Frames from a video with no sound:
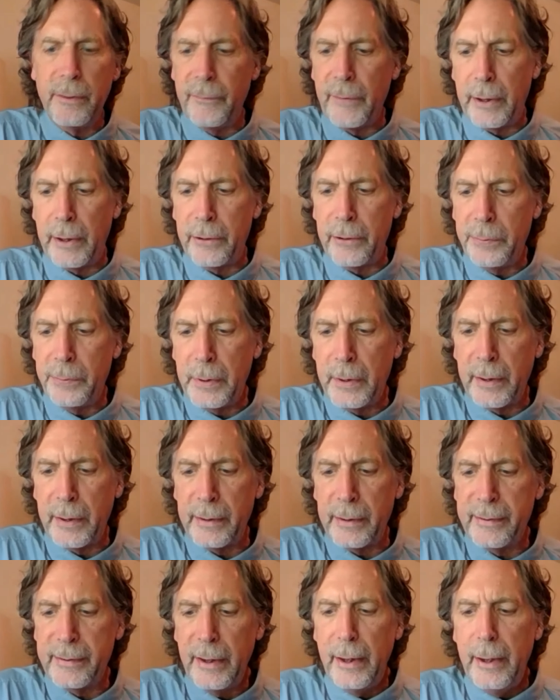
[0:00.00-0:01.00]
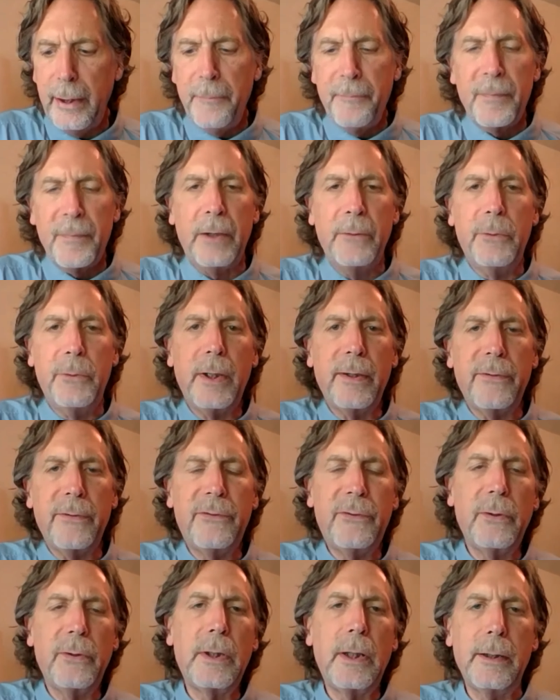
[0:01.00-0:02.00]
of entrepreneurs? And what are the
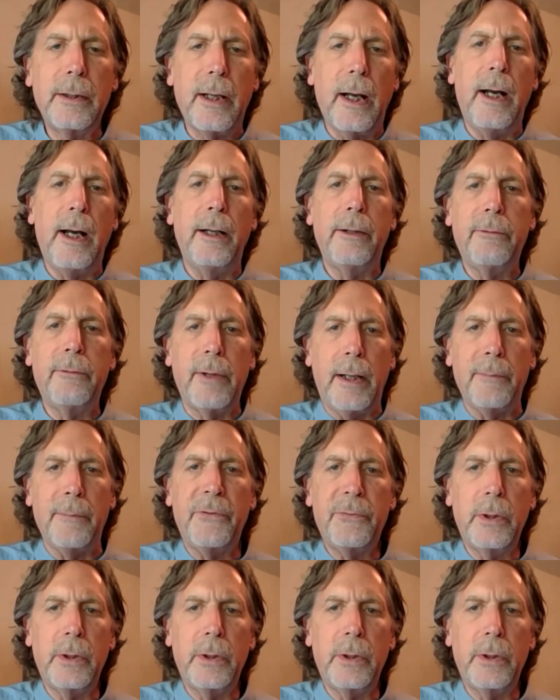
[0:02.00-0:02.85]
so-called on-ramps?